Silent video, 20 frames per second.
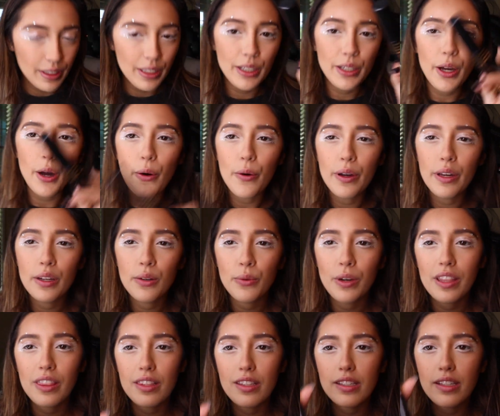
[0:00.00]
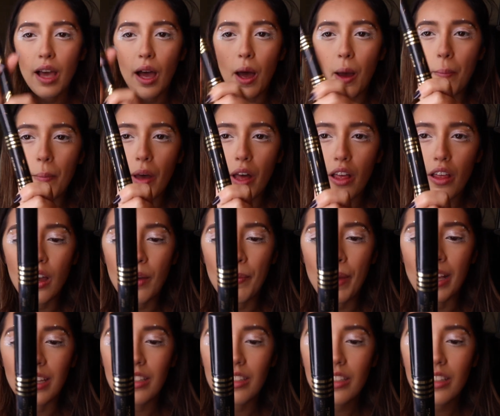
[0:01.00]
gonna go in with some
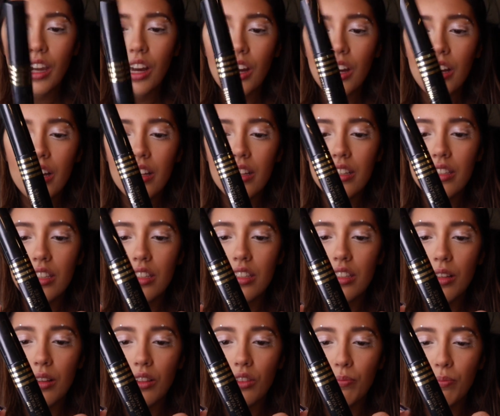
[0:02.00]
mascara. This is the